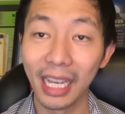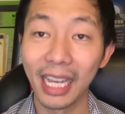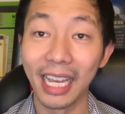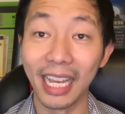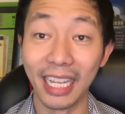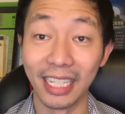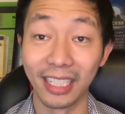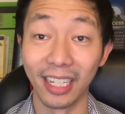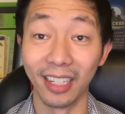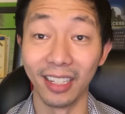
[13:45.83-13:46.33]

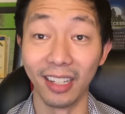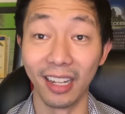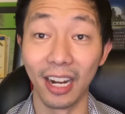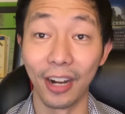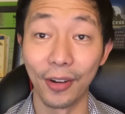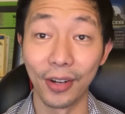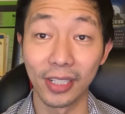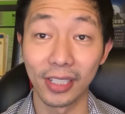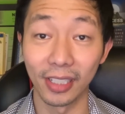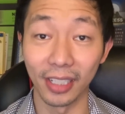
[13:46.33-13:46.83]
is
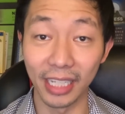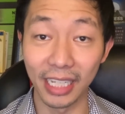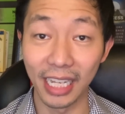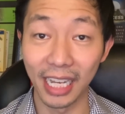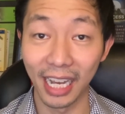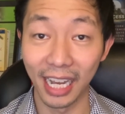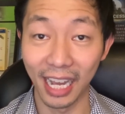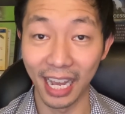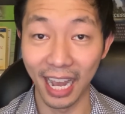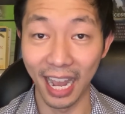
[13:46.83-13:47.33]
hilariously
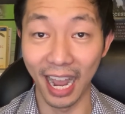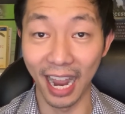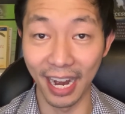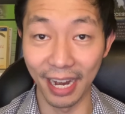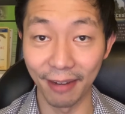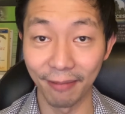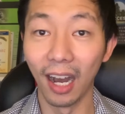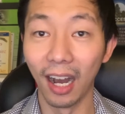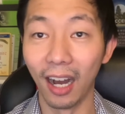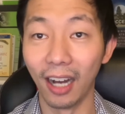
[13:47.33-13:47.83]
high.
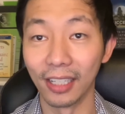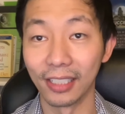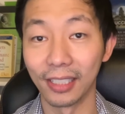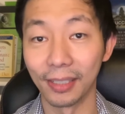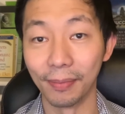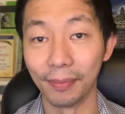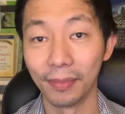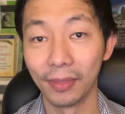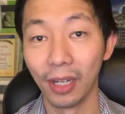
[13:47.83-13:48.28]
Awesome.